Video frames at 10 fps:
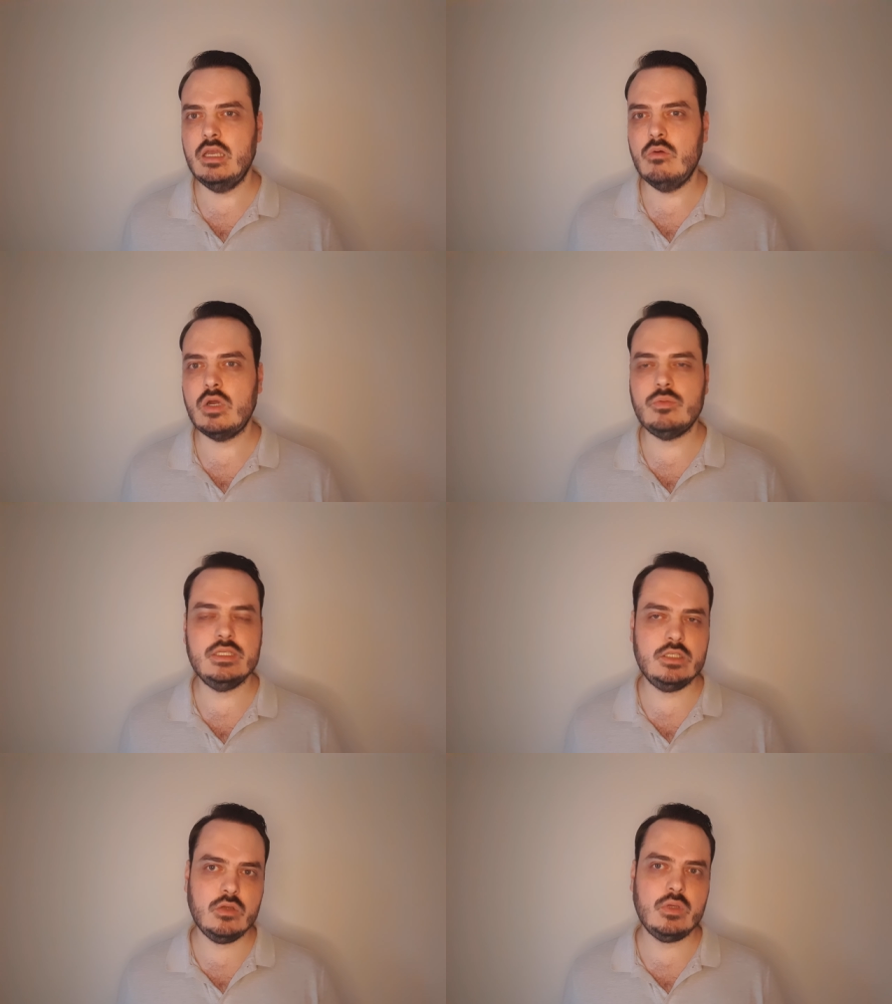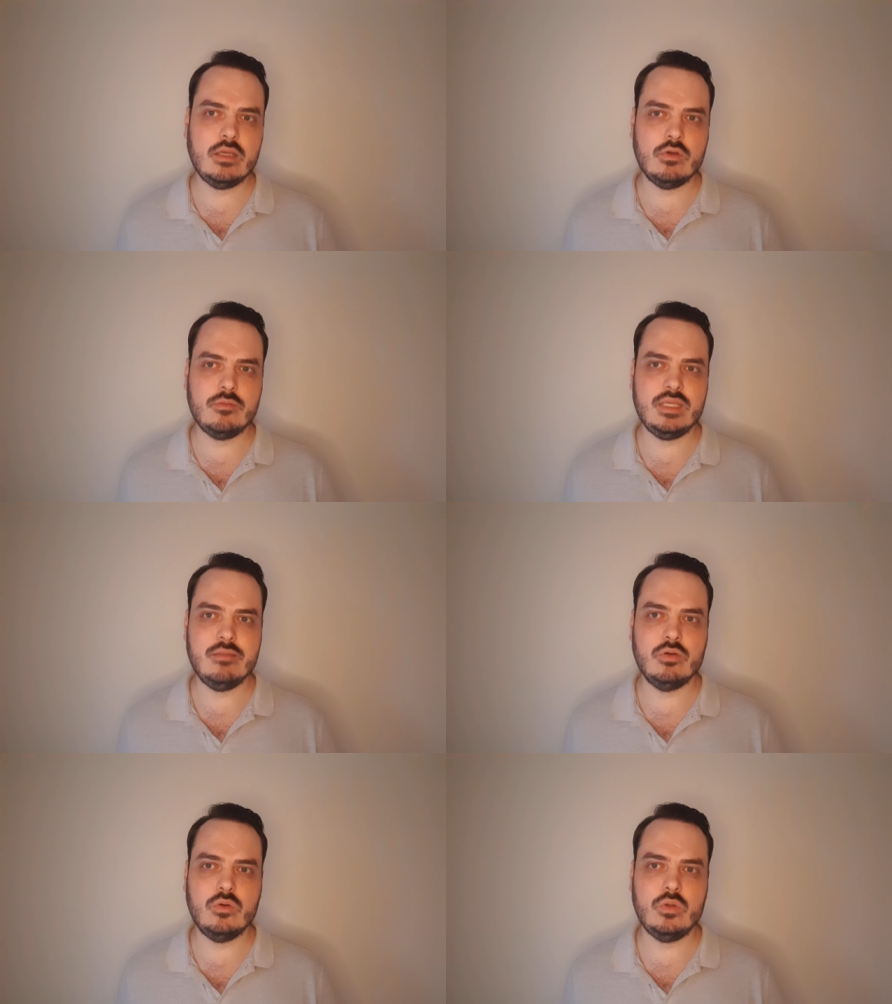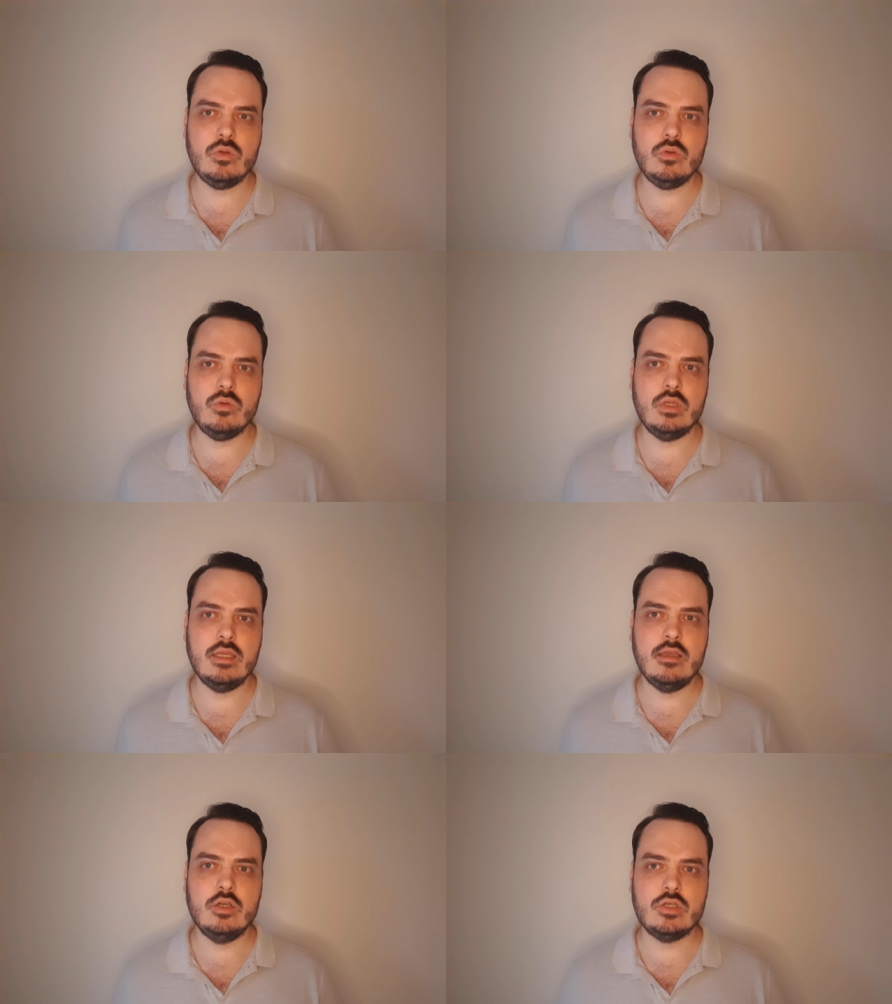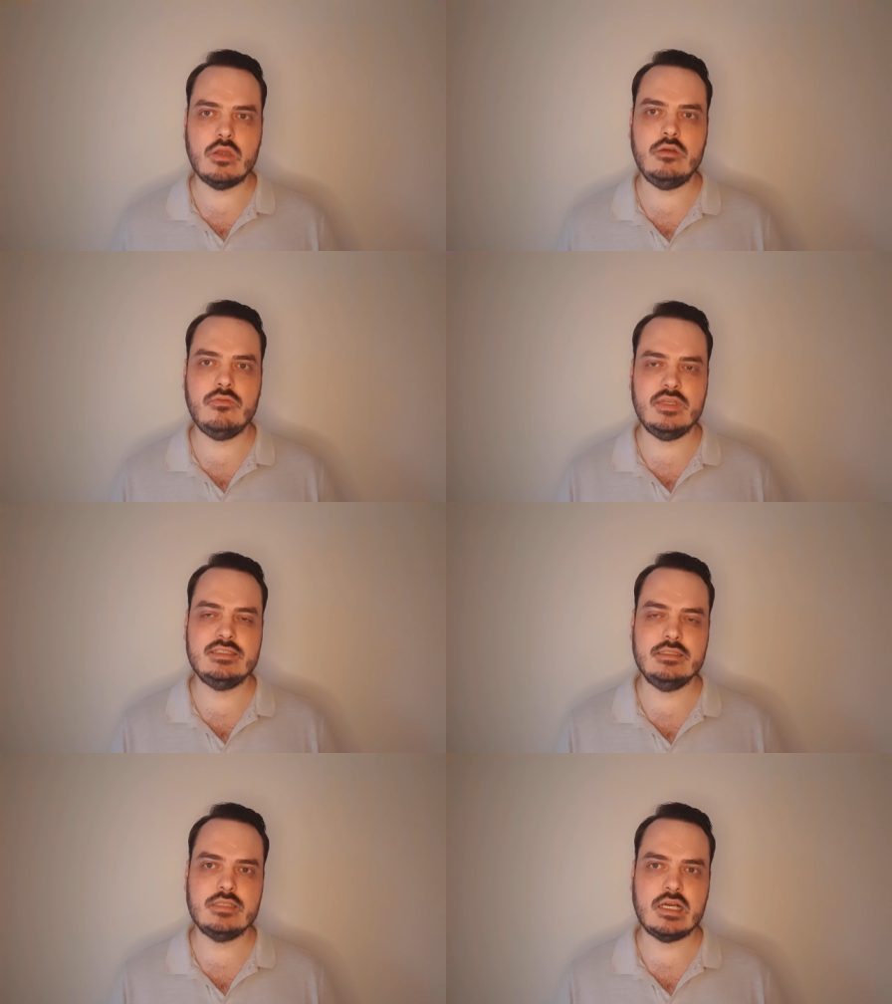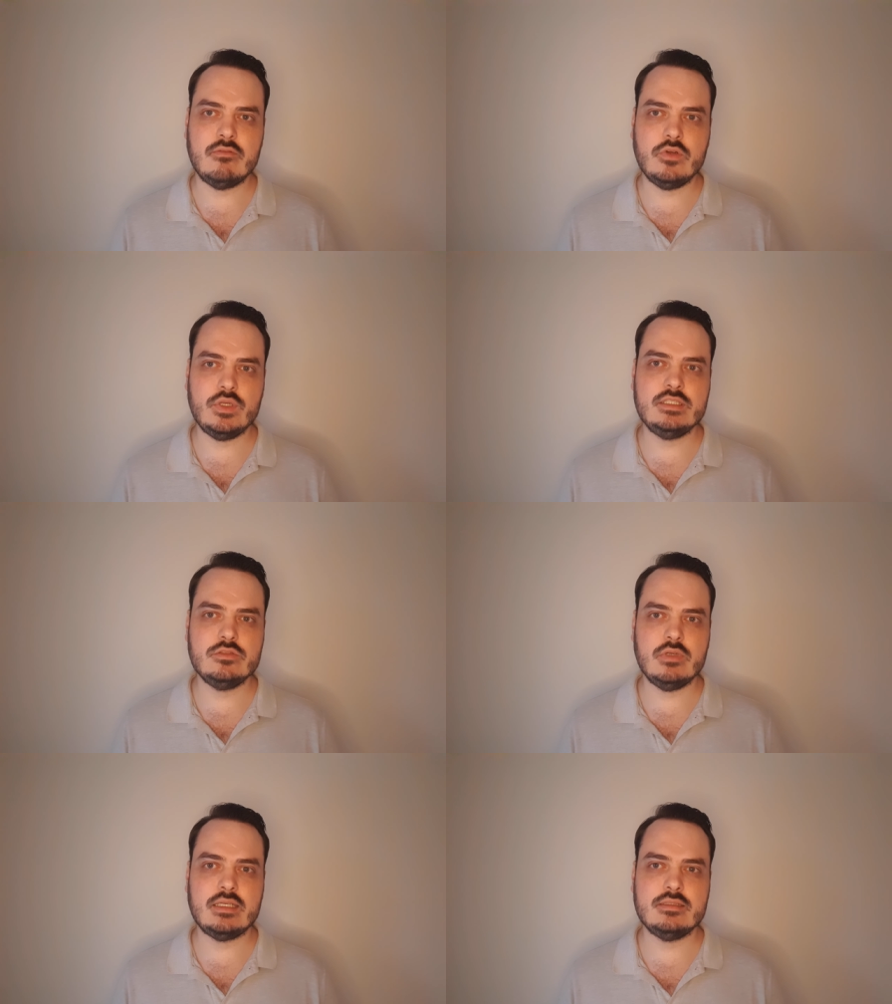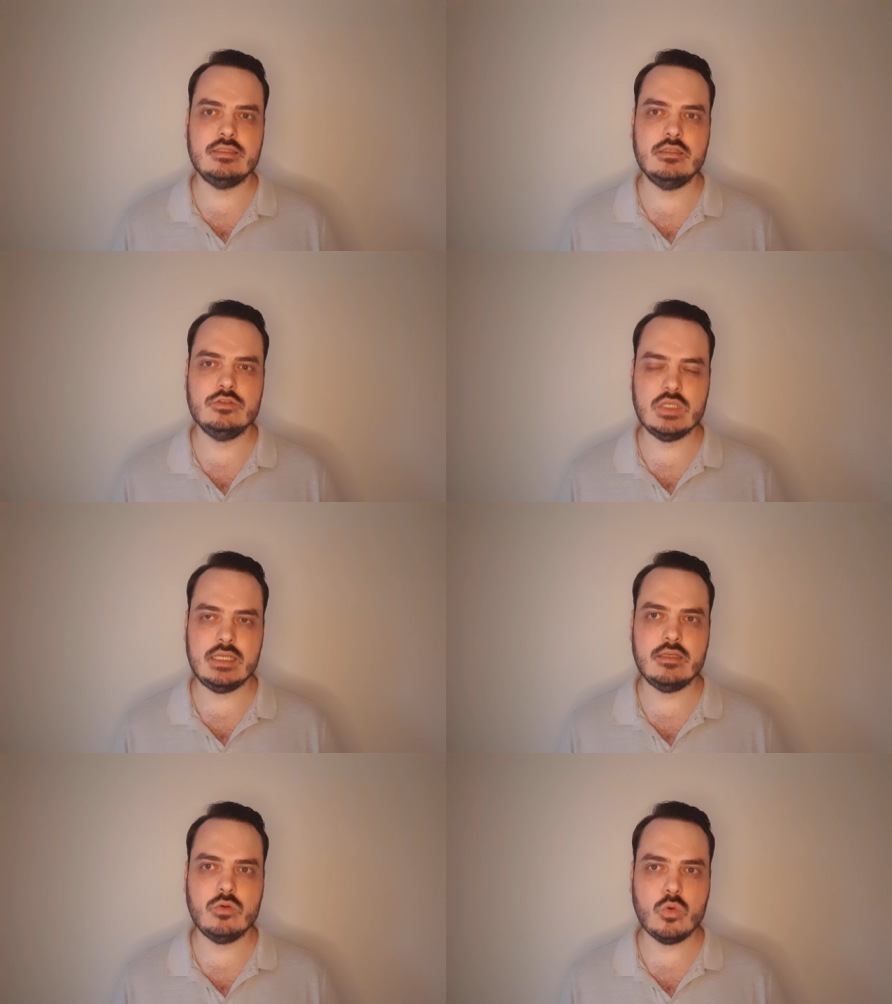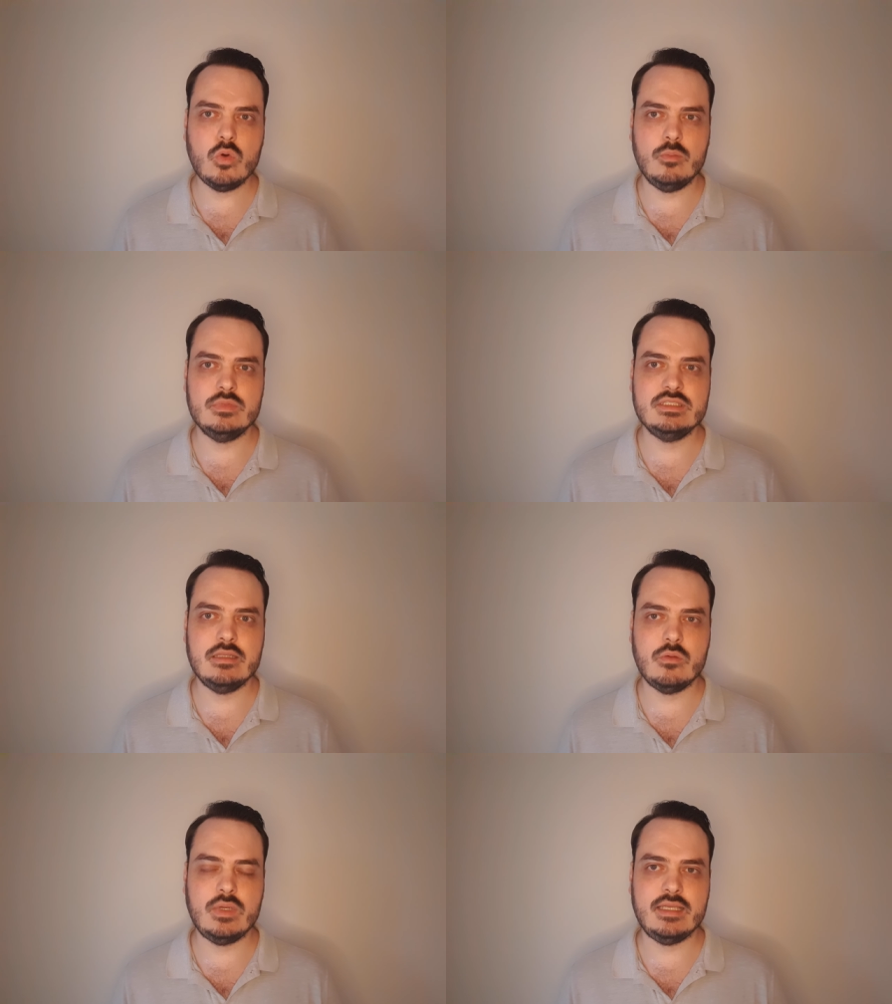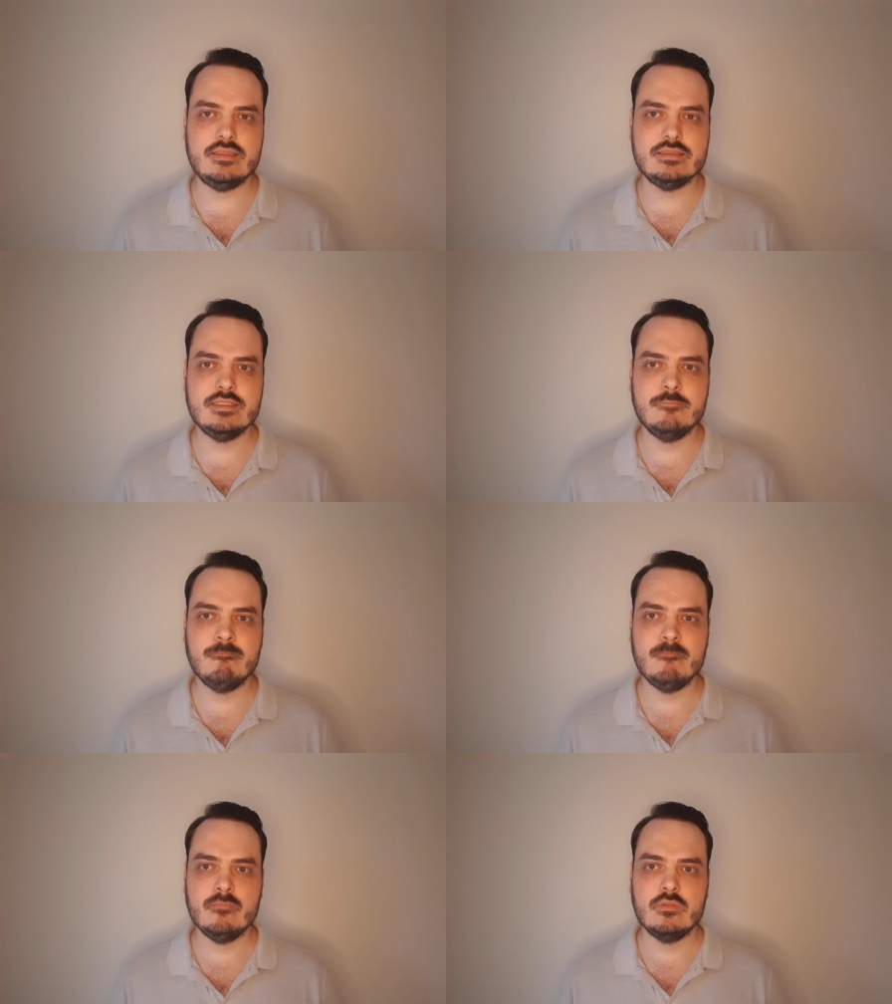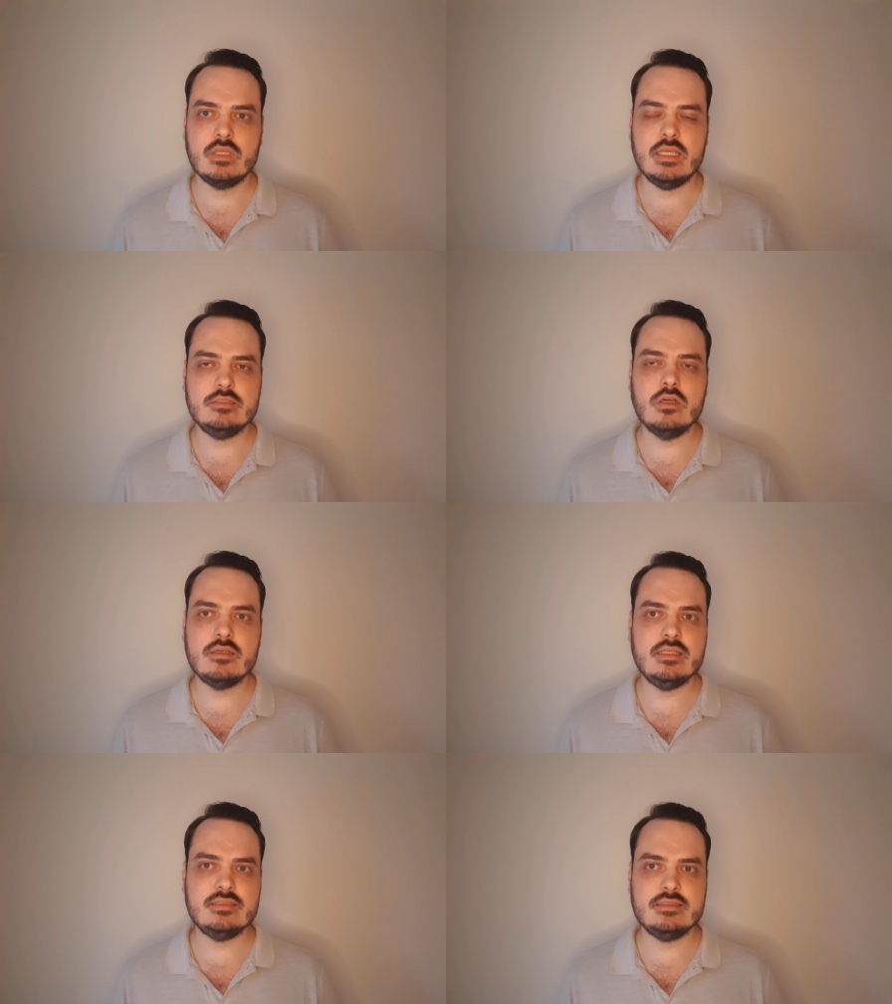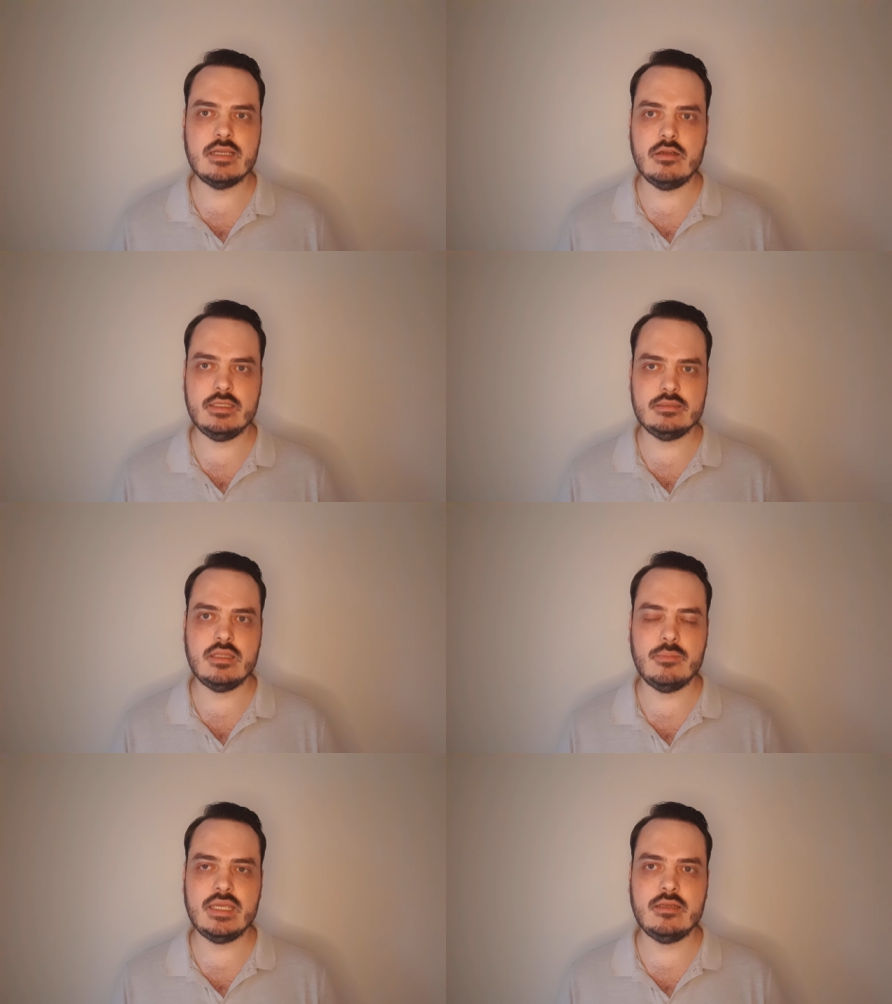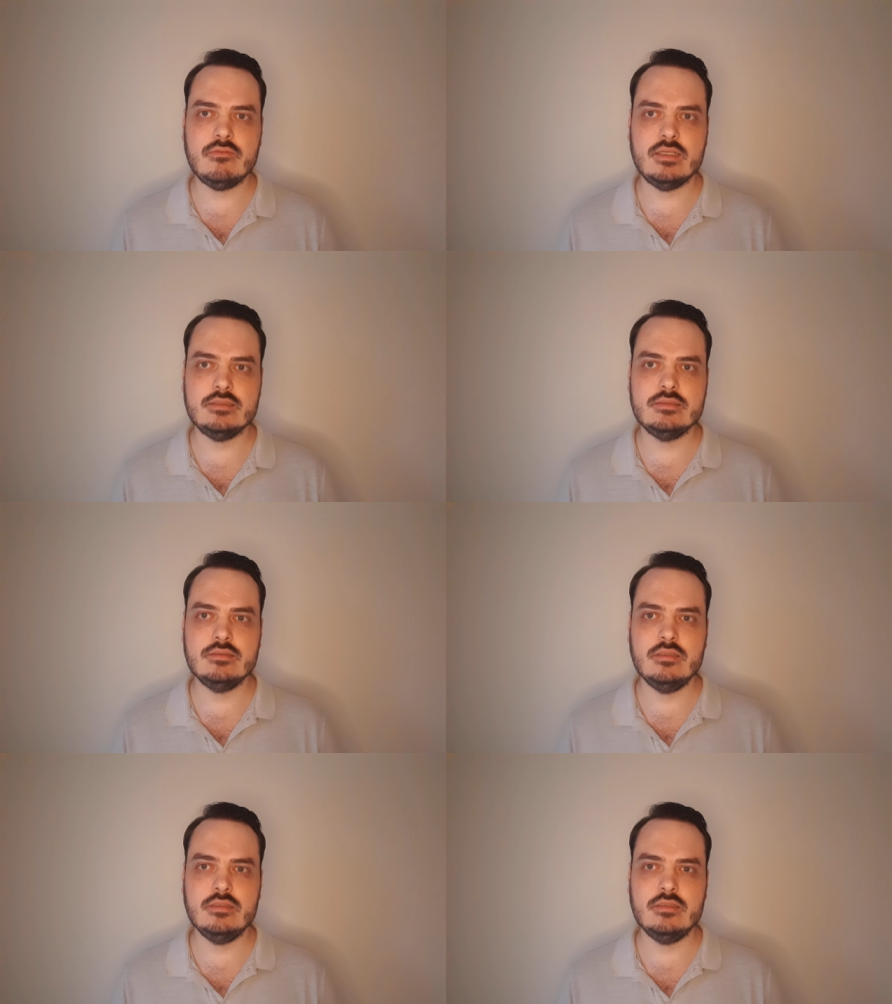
what we're doing with people who don't fit into our very strict gender norms in the West is not necessarily to their benefit.